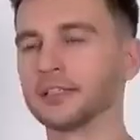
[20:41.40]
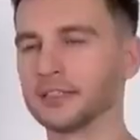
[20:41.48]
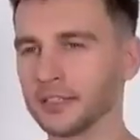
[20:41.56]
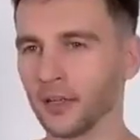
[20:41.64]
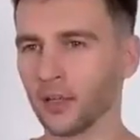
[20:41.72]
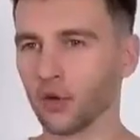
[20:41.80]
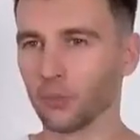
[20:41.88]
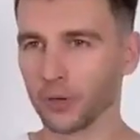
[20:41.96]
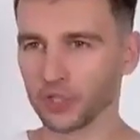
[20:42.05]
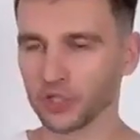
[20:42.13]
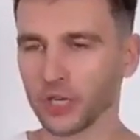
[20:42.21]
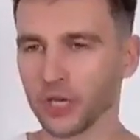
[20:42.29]
By doing the
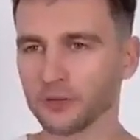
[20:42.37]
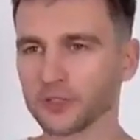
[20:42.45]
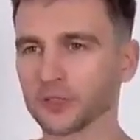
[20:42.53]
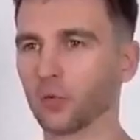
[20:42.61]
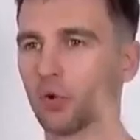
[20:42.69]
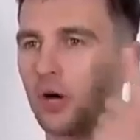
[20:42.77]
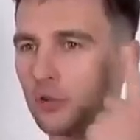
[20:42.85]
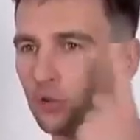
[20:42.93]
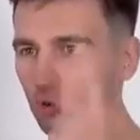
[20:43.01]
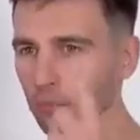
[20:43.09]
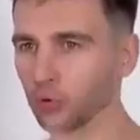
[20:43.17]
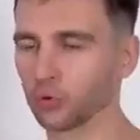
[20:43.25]
exercise for just
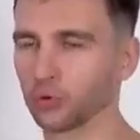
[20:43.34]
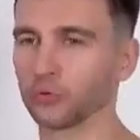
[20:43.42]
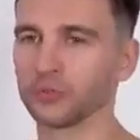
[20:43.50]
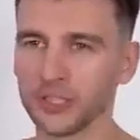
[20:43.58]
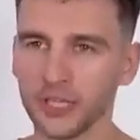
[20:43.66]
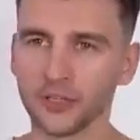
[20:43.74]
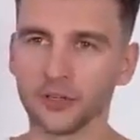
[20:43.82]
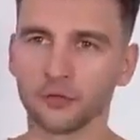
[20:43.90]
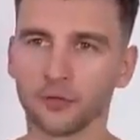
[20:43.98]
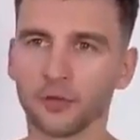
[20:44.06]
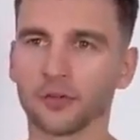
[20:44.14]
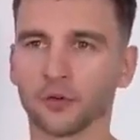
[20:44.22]
1 minute a day,
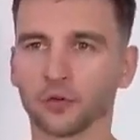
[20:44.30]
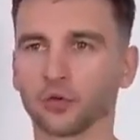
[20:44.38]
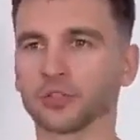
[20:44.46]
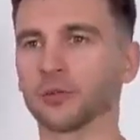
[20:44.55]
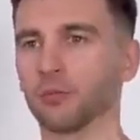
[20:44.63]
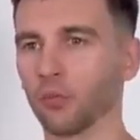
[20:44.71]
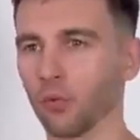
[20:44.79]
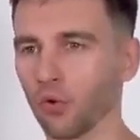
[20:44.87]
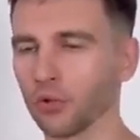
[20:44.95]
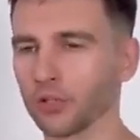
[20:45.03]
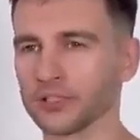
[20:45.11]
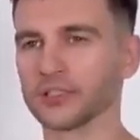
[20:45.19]
you'll regain
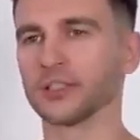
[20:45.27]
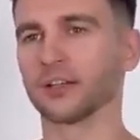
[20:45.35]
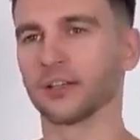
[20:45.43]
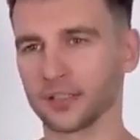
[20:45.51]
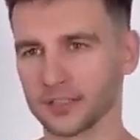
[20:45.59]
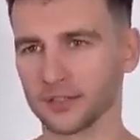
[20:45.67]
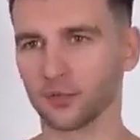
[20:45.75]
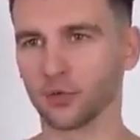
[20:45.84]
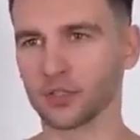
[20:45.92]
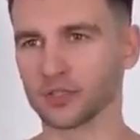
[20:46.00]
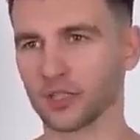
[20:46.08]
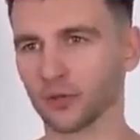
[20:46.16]
youth and a beautiful posture.